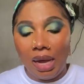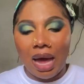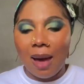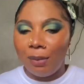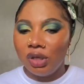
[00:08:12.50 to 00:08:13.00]

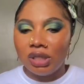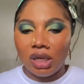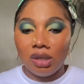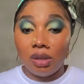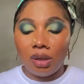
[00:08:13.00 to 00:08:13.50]
I'm not
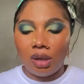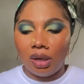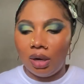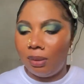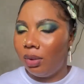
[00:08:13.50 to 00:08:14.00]
saying
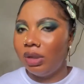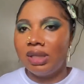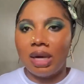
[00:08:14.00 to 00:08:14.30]
all these